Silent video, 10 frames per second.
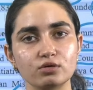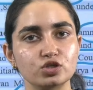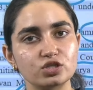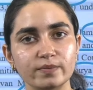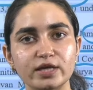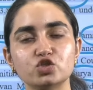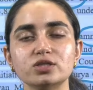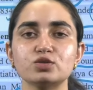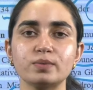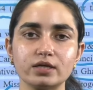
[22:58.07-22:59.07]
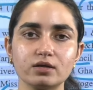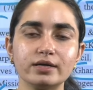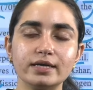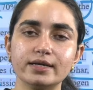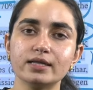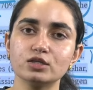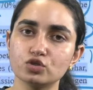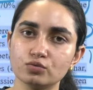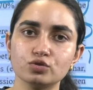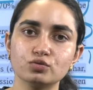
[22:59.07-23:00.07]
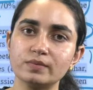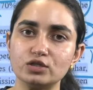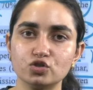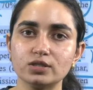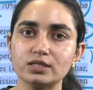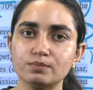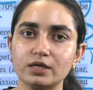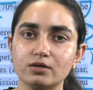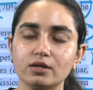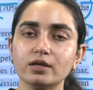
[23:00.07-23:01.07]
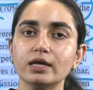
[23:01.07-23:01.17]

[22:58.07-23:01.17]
just mention this particular data, and you just mention this particular